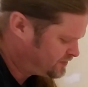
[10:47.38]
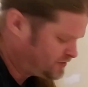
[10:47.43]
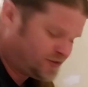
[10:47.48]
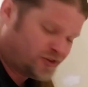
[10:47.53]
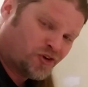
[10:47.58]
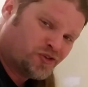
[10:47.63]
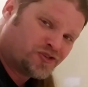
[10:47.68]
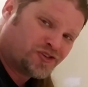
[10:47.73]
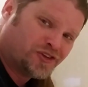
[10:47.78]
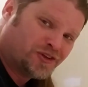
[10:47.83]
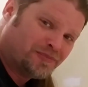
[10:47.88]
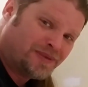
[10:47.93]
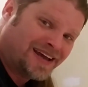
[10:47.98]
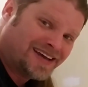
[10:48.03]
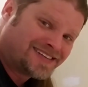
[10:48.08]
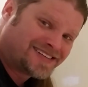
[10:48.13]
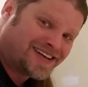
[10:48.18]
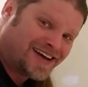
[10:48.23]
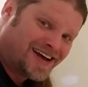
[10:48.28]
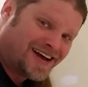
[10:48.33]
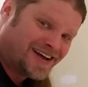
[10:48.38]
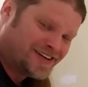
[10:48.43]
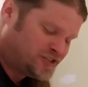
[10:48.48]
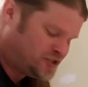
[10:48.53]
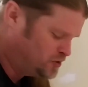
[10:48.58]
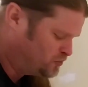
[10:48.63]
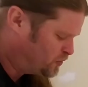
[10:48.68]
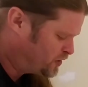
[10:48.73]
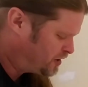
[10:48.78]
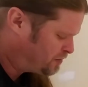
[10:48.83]
Those are the best kinds.
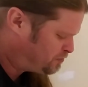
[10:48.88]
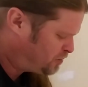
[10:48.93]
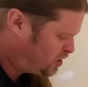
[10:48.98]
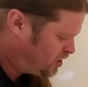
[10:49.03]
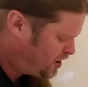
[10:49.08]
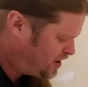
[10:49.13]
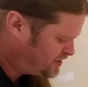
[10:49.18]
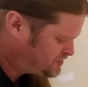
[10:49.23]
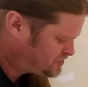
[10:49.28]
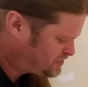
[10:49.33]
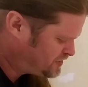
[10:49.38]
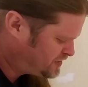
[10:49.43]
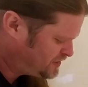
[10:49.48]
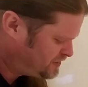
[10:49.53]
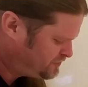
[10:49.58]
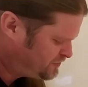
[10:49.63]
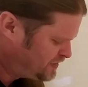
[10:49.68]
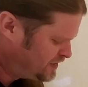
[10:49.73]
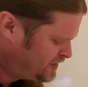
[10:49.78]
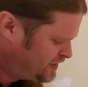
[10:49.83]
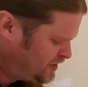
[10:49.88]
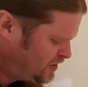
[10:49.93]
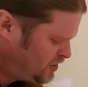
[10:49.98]
You want a positive